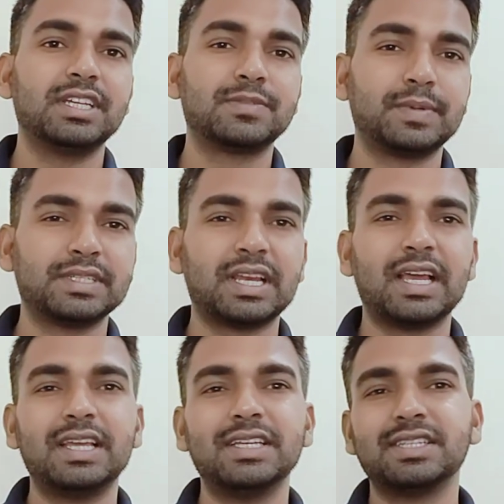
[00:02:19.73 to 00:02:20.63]

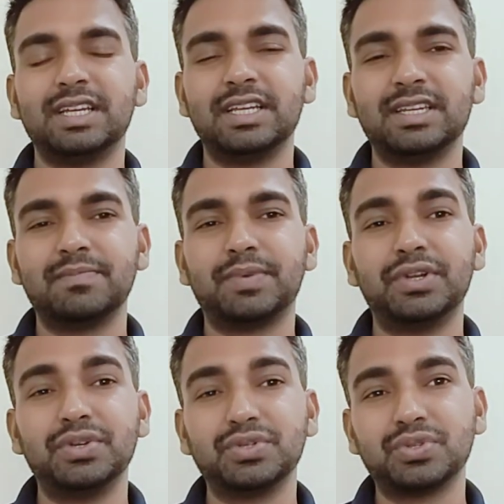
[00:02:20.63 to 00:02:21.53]
specialize in
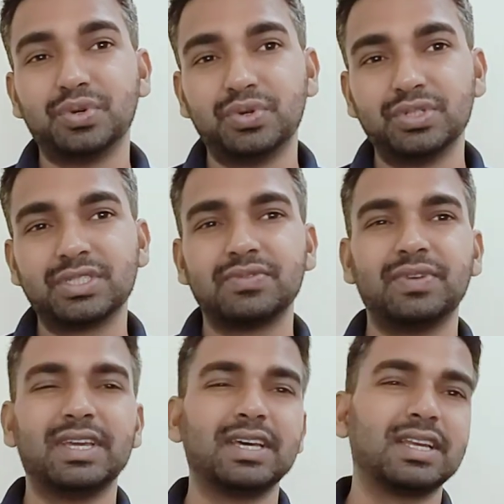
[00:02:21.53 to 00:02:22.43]
produce goods
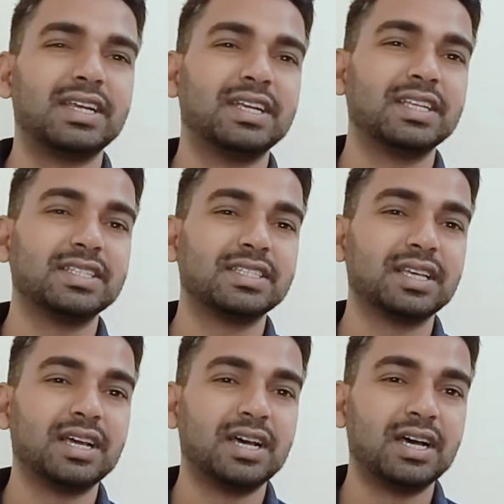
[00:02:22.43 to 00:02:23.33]
where it is
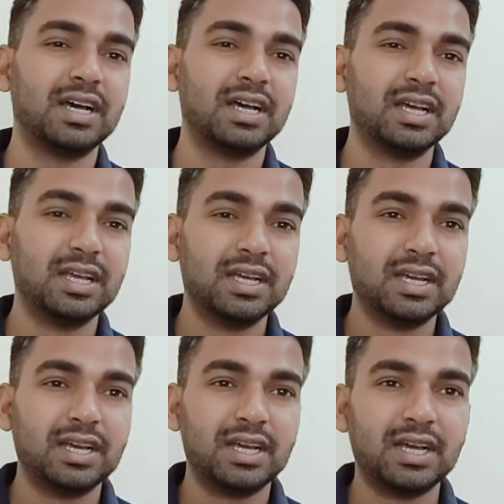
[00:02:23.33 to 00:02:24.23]

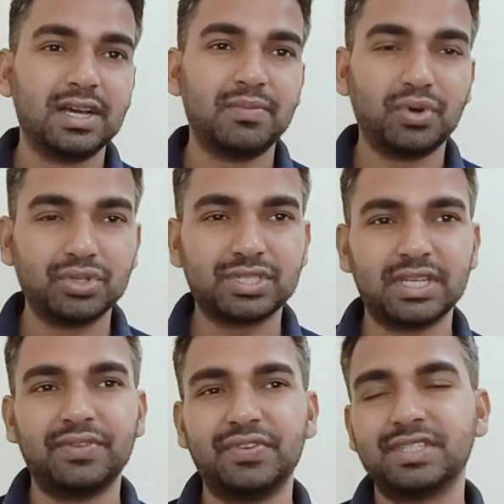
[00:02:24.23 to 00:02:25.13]
most
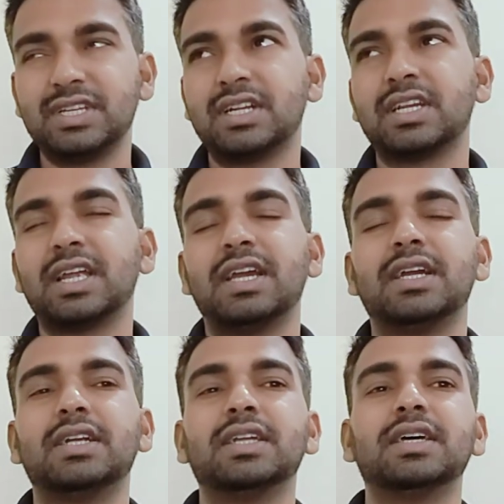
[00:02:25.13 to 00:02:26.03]
efficient
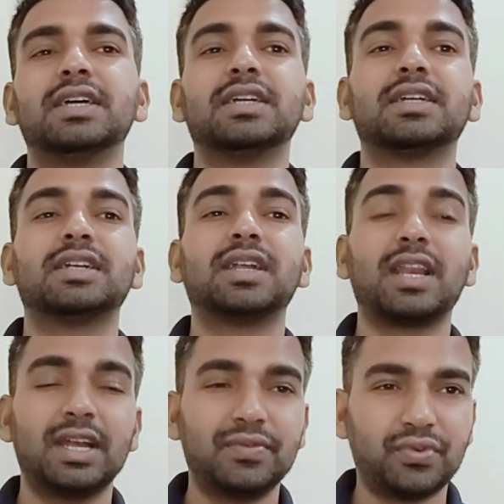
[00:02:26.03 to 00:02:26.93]
and
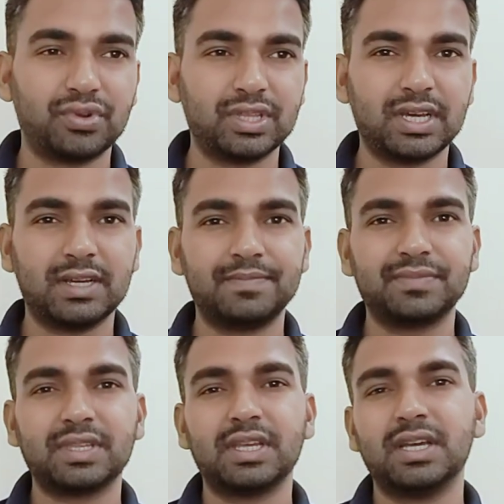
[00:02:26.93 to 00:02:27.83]
trade for the
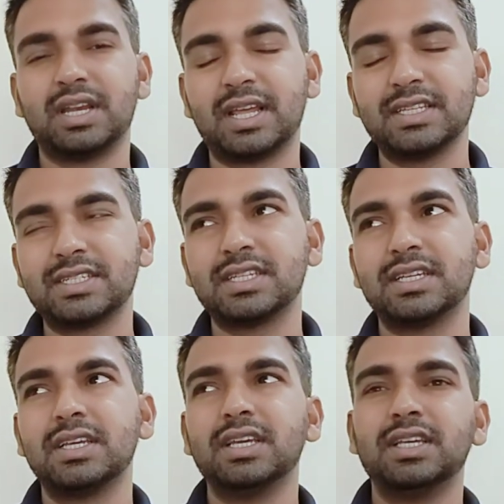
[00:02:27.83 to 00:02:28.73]
rest.
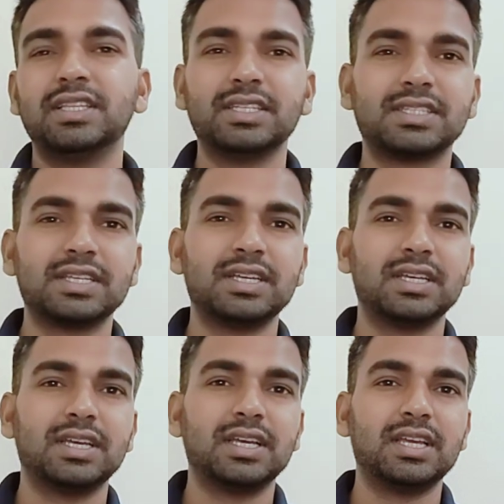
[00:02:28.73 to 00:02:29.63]
This
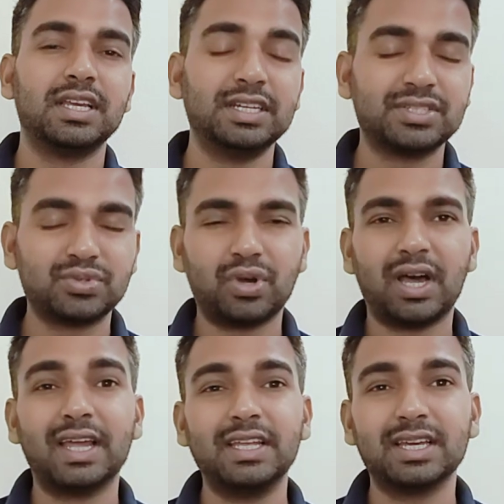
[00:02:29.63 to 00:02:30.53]
leads to
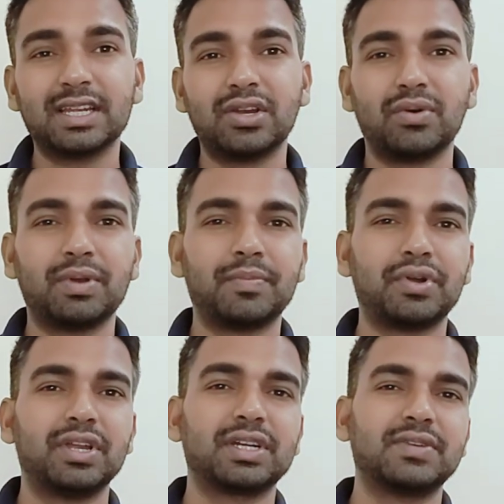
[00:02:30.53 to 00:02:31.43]
higher global
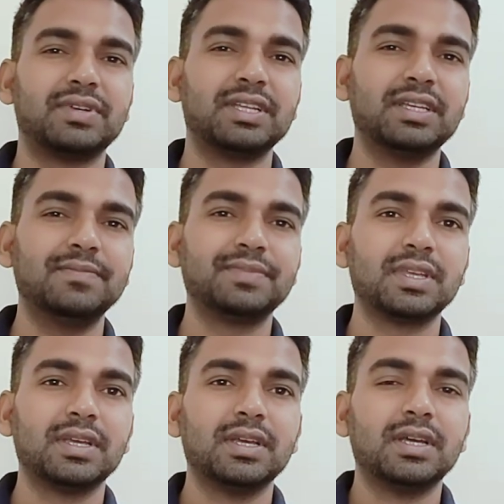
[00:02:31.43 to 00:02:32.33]
productivity.
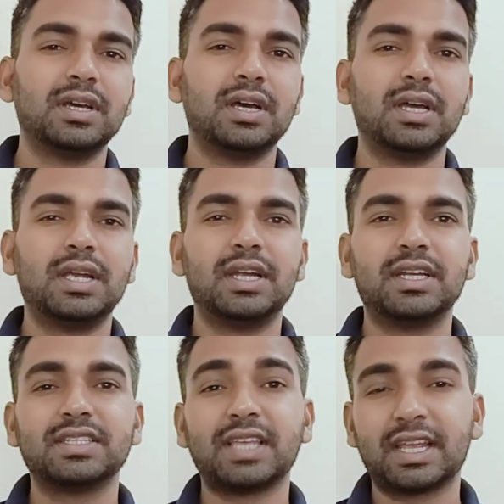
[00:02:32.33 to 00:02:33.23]

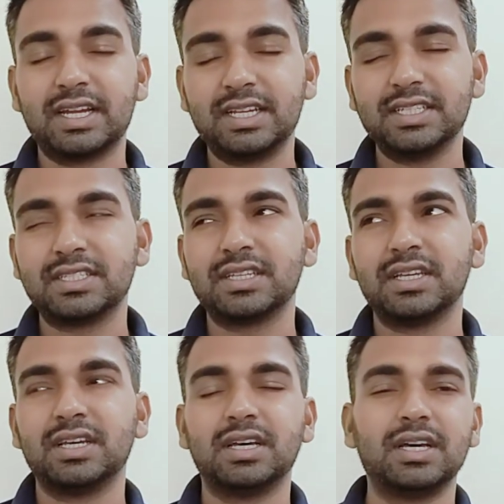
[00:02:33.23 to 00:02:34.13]
And second is
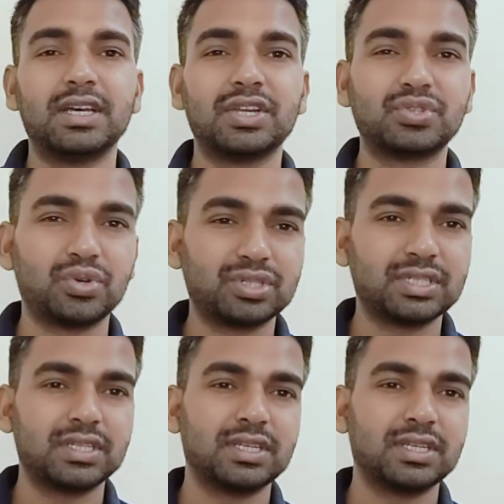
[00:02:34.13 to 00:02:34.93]
resource